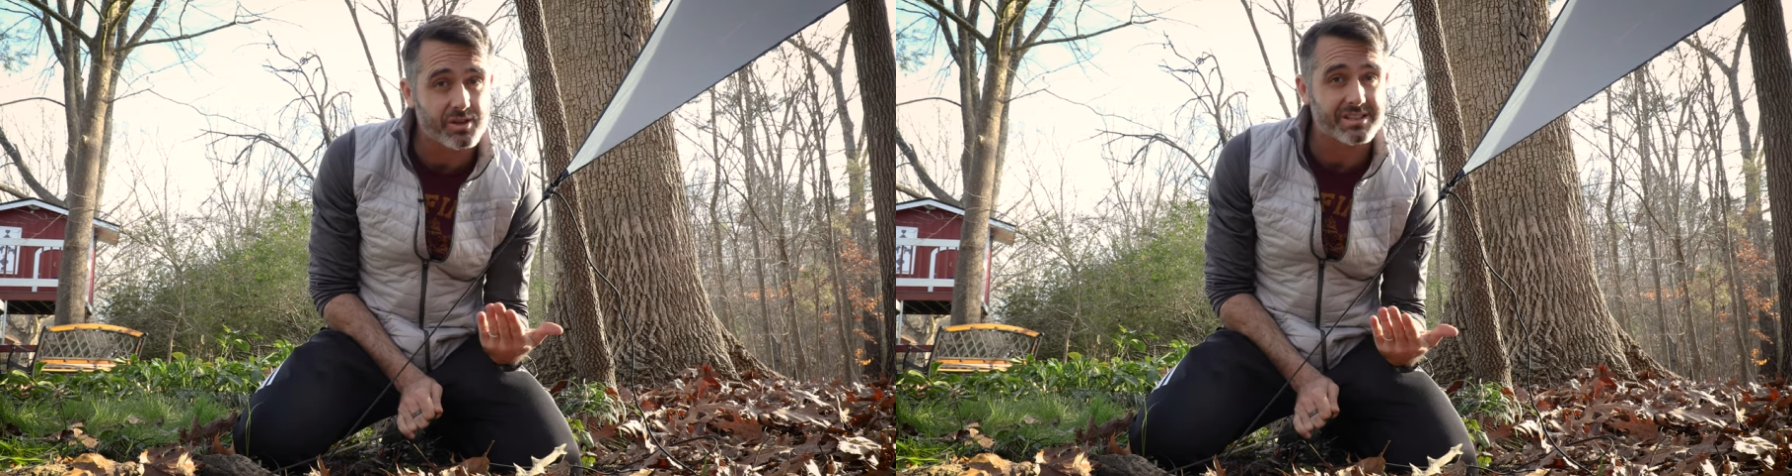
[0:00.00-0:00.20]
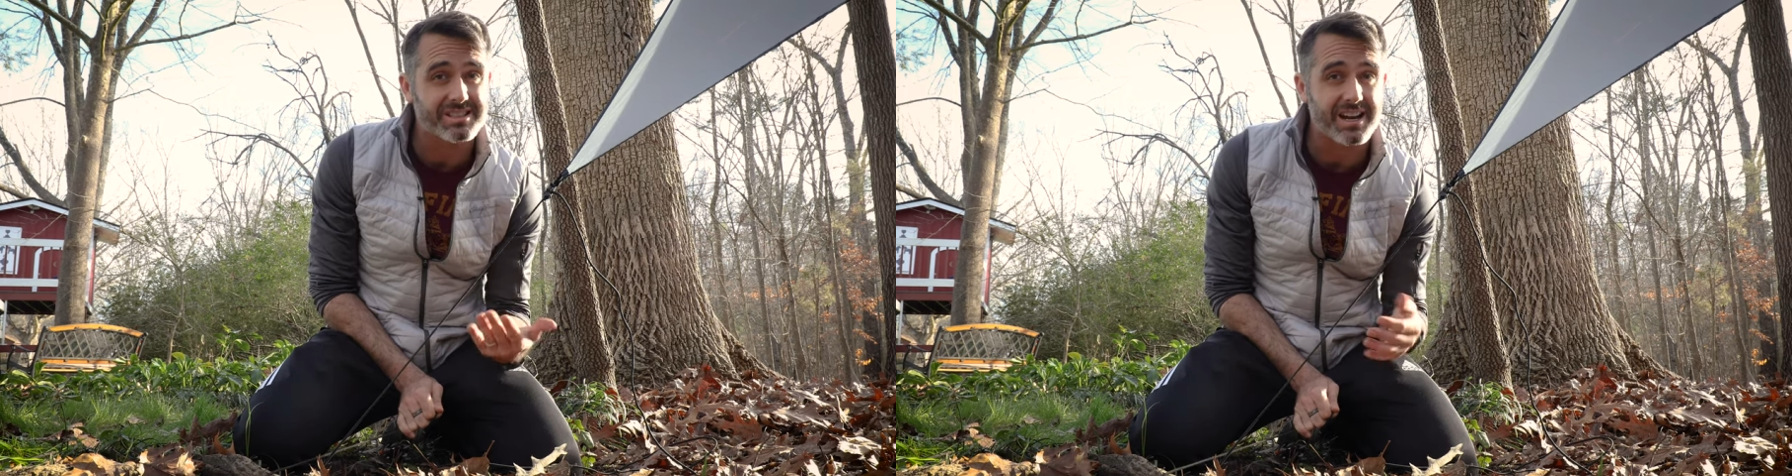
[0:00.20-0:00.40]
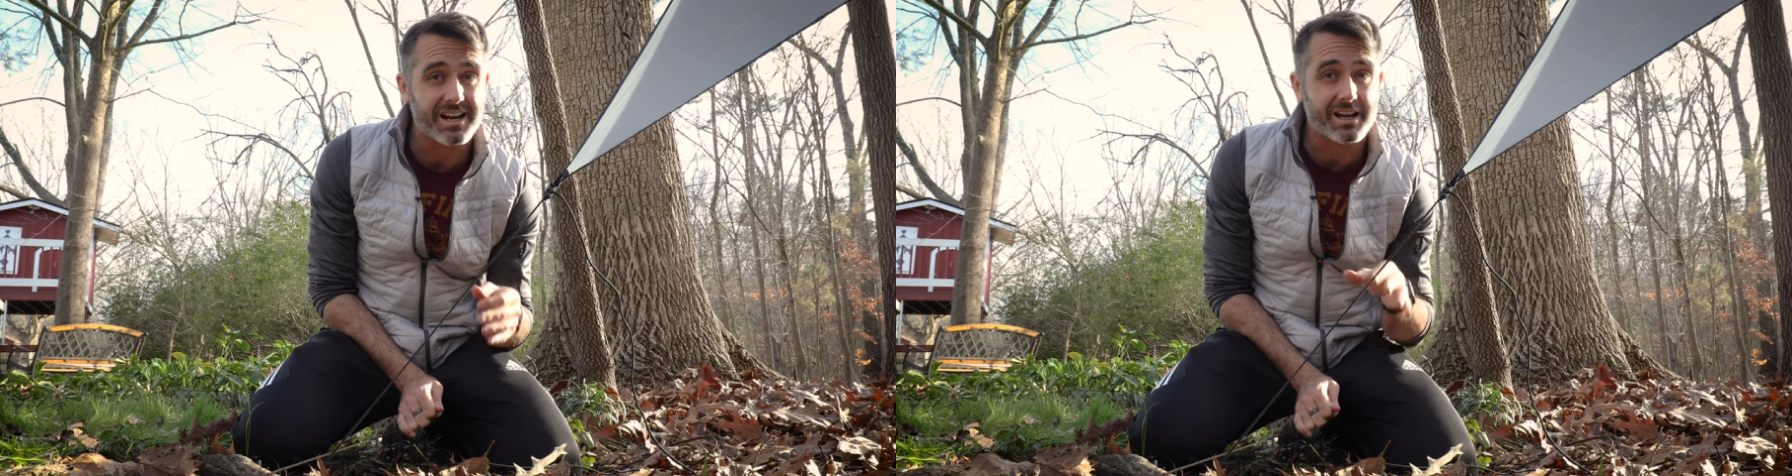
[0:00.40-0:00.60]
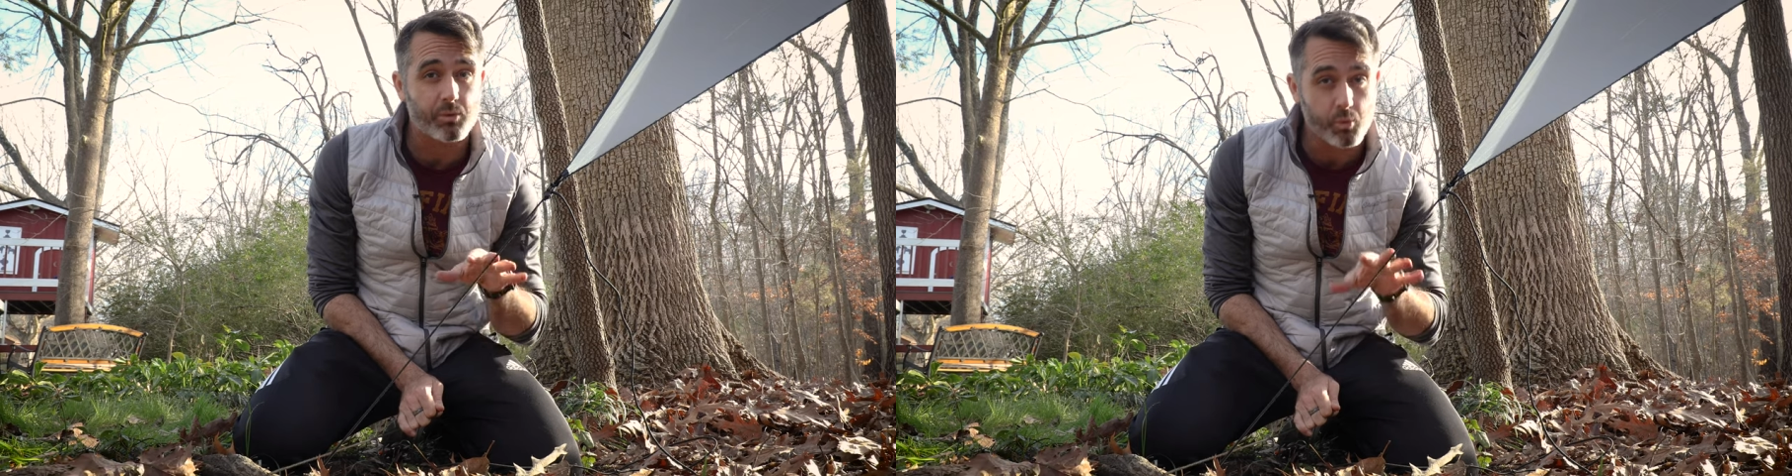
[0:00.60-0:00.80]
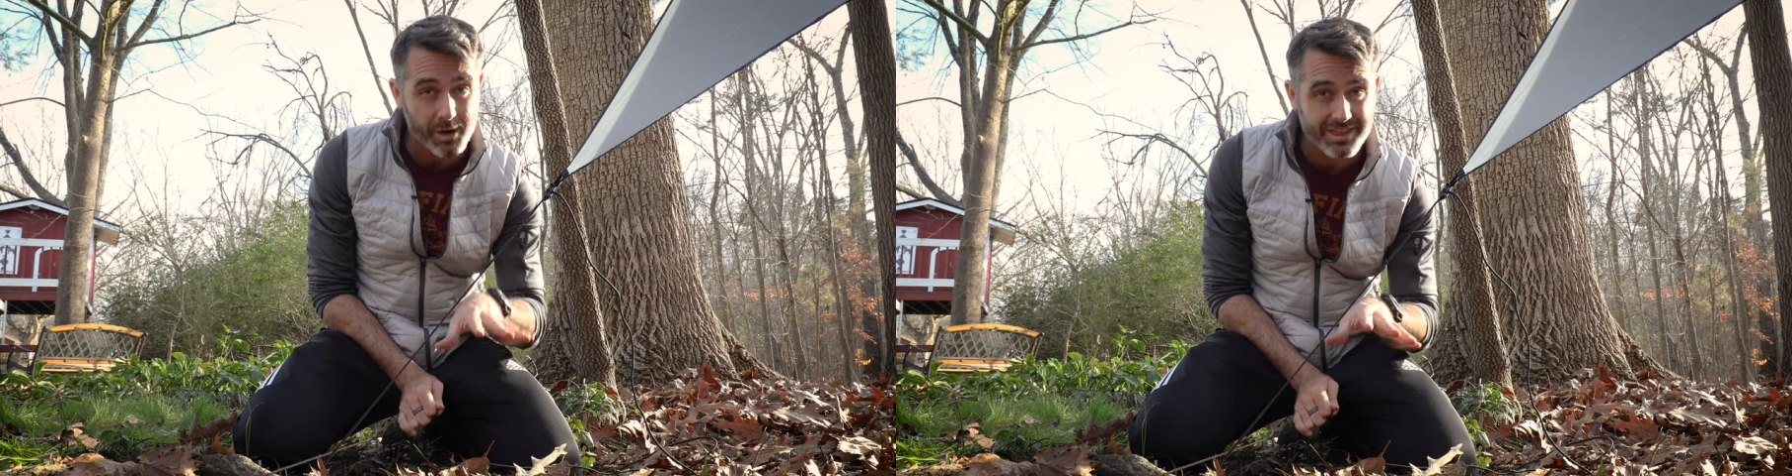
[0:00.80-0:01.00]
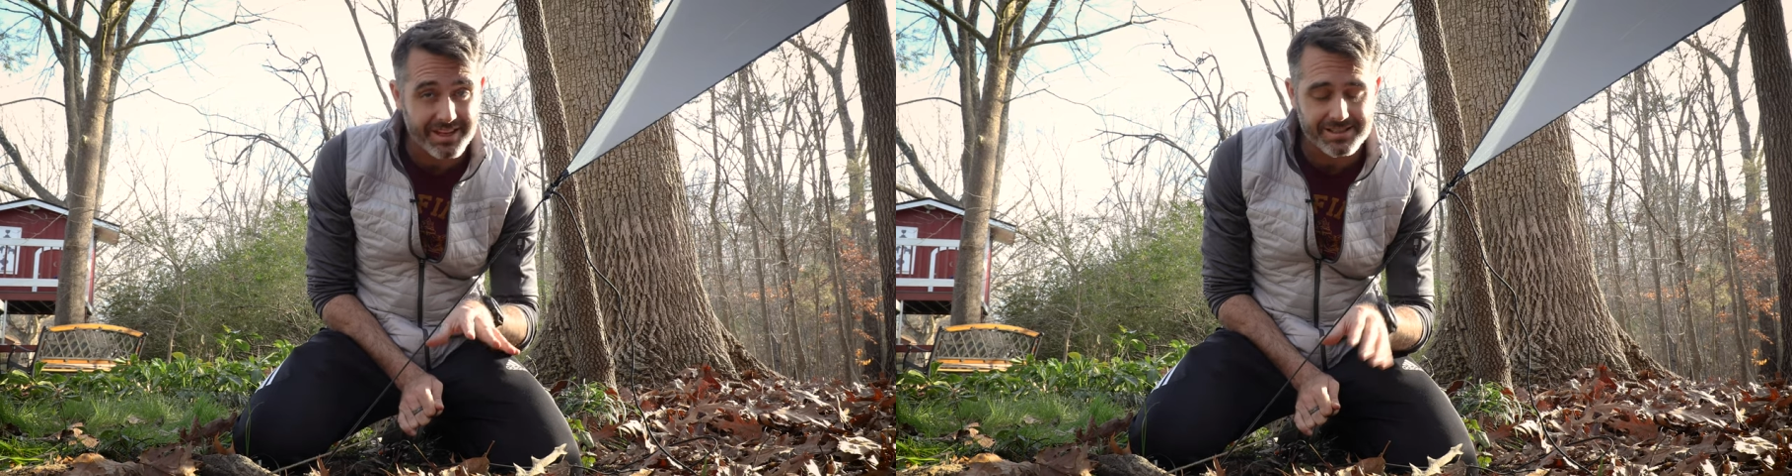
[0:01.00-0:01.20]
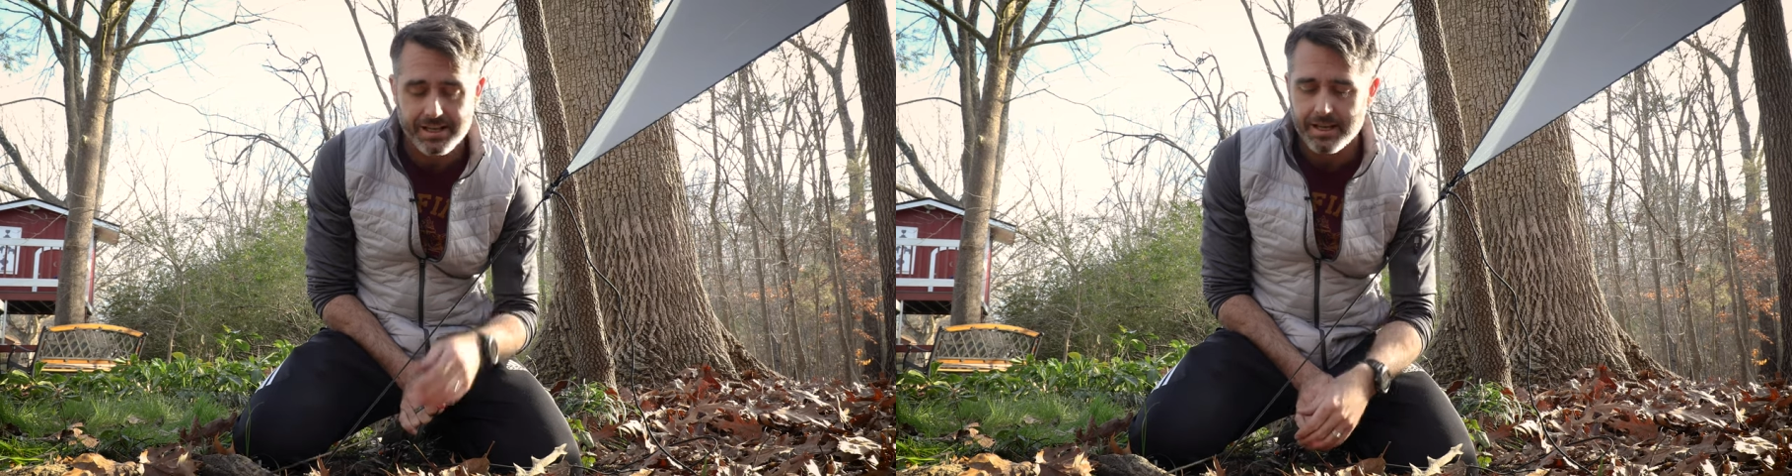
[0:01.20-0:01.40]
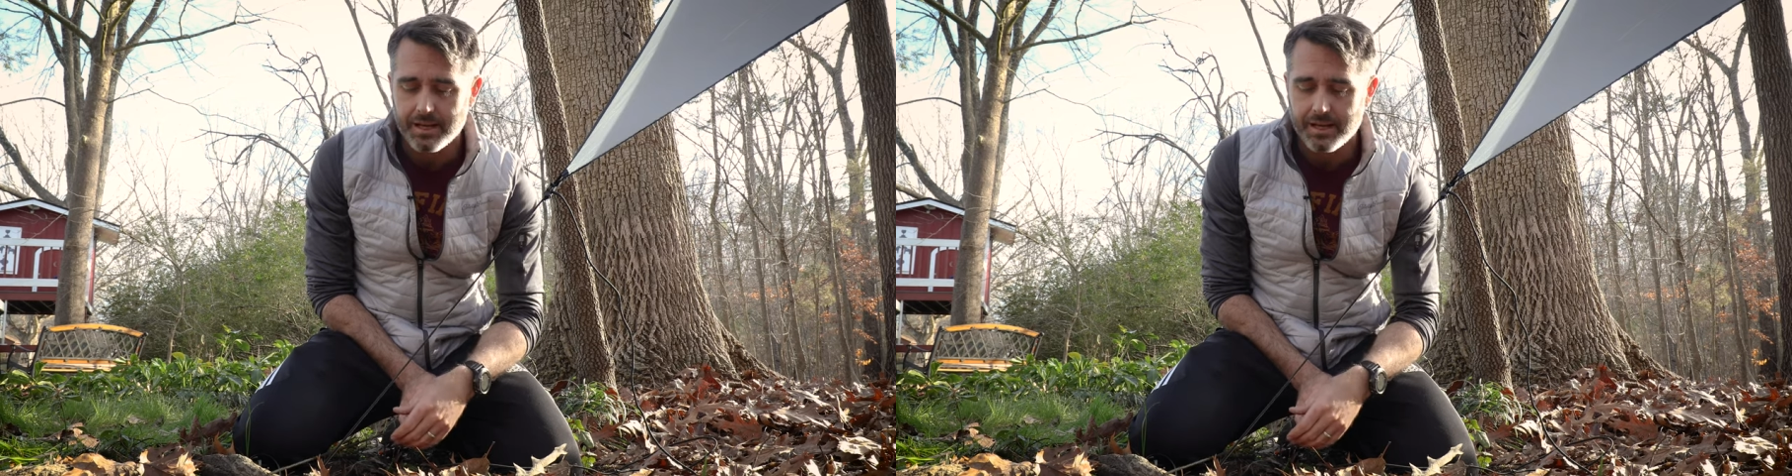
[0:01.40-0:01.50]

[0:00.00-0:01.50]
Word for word: you can tie with it,